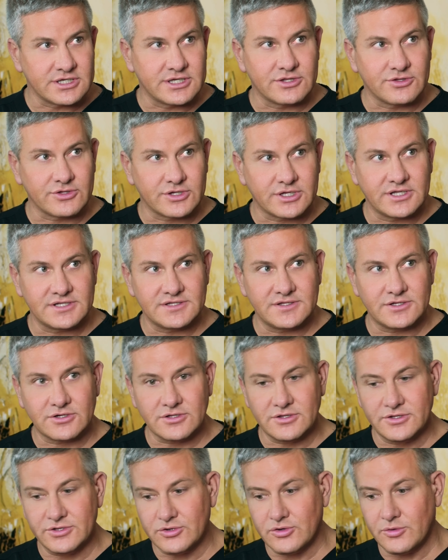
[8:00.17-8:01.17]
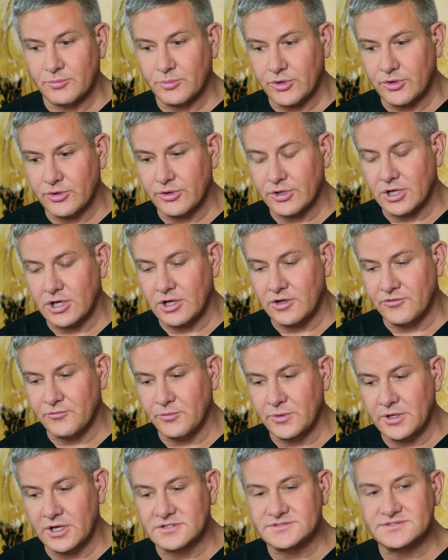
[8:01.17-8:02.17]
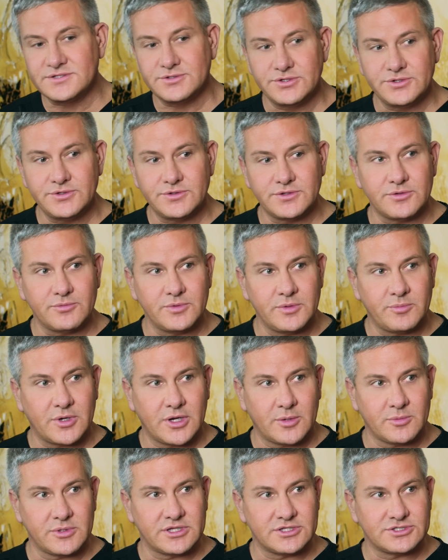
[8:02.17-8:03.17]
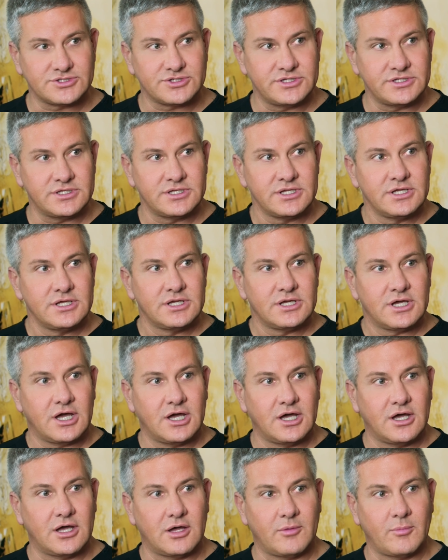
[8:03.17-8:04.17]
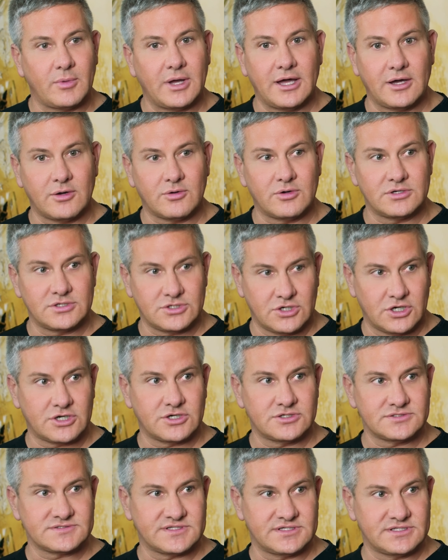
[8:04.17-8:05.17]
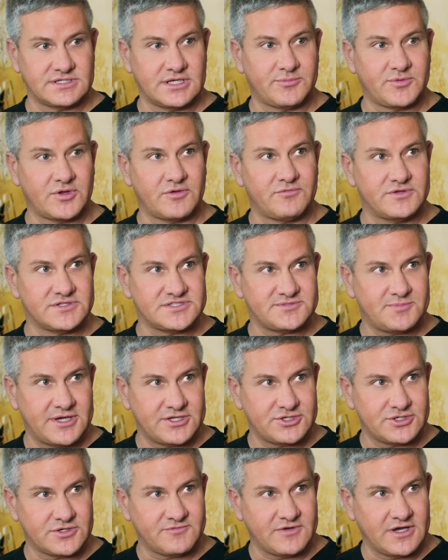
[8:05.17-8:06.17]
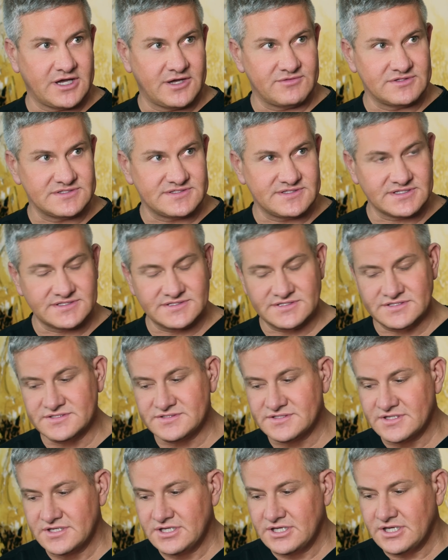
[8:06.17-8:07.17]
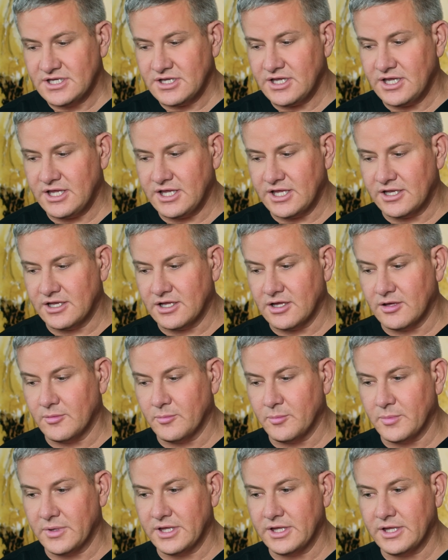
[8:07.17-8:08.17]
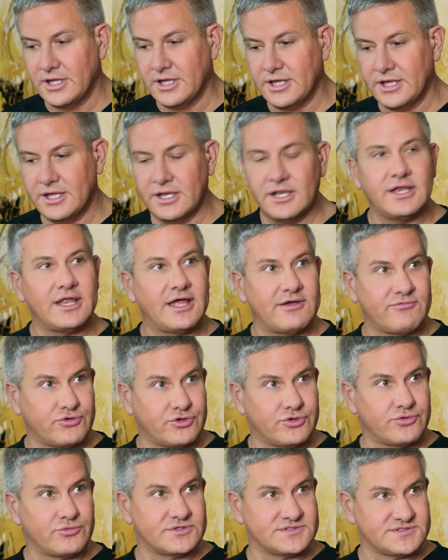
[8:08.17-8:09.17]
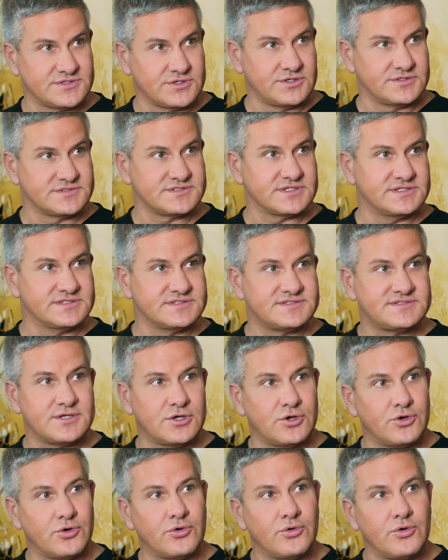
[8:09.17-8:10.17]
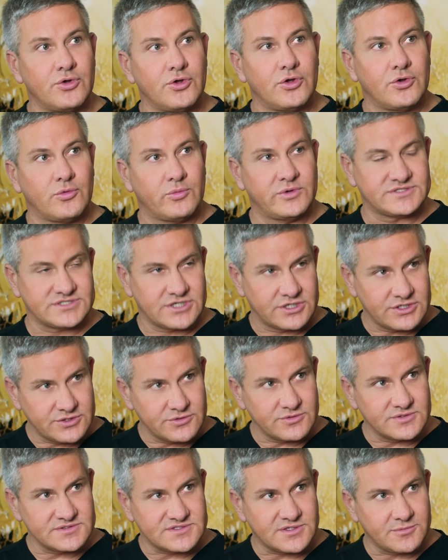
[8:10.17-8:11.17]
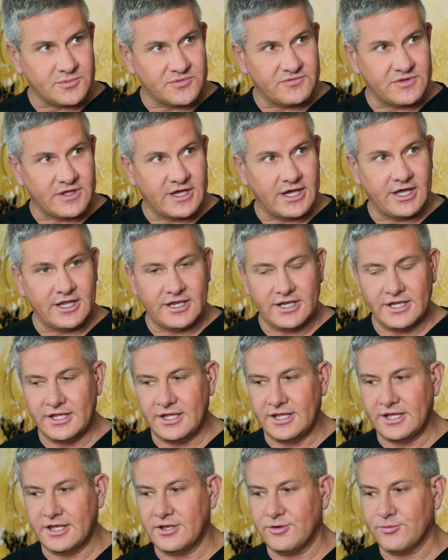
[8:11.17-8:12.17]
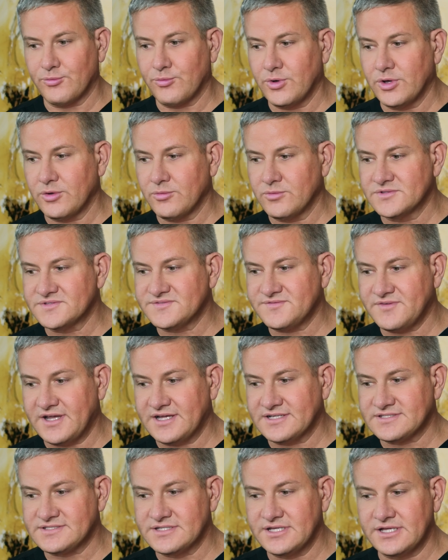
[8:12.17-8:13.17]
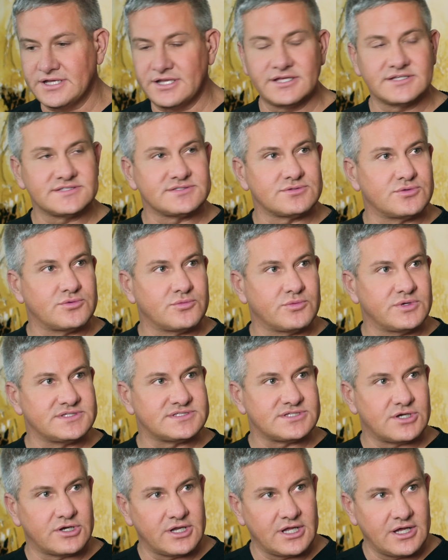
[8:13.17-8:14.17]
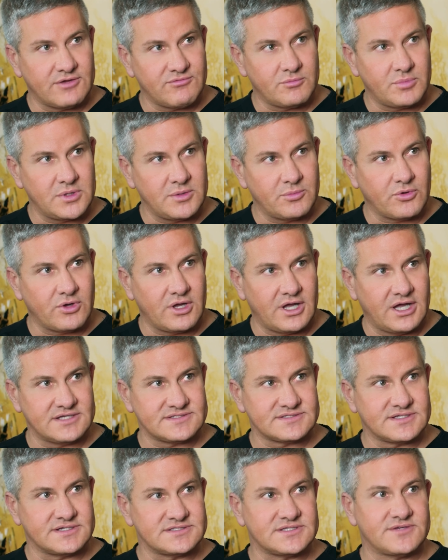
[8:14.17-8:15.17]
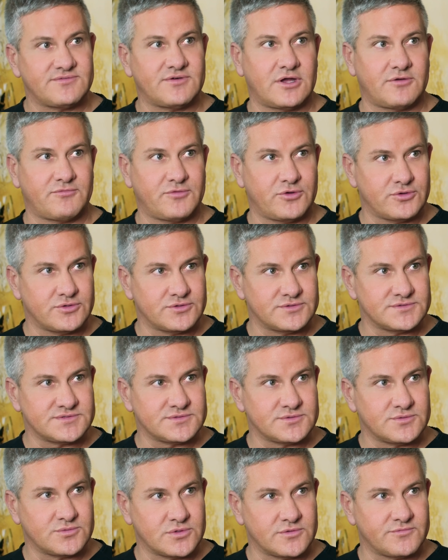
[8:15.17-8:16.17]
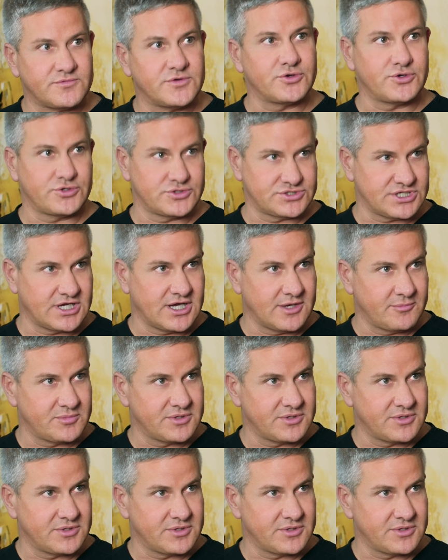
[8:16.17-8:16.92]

and looking at their clinical protocols, we also knew that we probably could treat our darker skin types, our Fitzpatrick 5 and 6s, and have good results. And so we started doing some of that. And what was fascinating is when we started having people ask us if our photos were photoshopped.